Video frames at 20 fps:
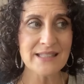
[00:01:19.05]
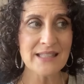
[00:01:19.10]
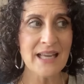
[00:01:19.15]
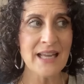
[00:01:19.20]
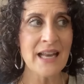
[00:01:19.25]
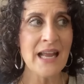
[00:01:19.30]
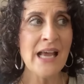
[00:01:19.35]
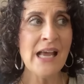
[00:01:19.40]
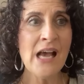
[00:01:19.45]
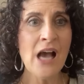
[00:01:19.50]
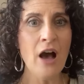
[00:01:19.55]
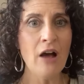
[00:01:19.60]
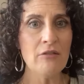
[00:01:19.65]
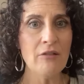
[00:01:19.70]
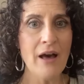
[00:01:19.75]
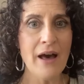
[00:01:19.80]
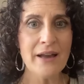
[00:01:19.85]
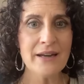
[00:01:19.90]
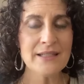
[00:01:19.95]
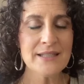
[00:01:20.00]
And a
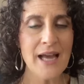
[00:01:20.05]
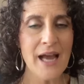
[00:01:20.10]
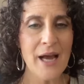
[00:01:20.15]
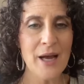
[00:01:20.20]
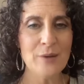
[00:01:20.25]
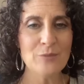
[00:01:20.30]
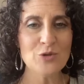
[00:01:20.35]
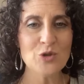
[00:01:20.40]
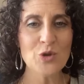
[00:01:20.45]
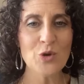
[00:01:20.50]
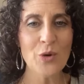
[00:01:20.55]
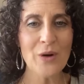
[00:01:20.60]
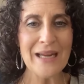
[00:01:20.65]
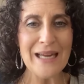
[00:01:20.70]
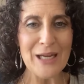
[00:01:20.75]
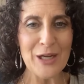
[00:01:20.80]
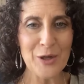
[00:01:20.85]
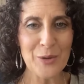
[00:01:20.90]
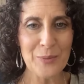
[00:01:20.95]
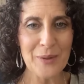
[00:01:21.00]
lot of times you'll
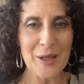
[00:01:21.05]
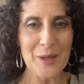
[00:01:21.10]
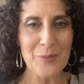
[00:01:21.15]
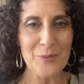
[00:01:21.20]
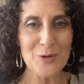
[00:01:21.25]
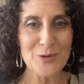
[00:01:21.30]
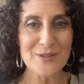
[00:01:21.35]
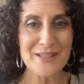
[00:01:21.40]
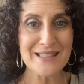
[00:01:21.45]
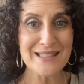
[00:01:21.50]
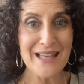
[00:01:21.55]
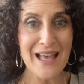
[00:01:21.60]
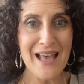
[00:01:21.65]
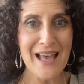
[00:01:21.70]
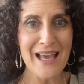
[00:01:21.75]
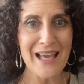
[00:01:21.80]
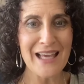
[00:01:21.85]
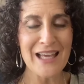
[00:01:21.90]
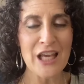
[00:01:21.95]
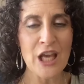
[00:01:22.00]
hear people
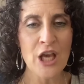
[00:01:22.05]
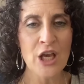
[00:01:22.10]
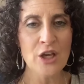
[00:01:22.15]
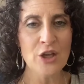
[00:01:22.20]
say,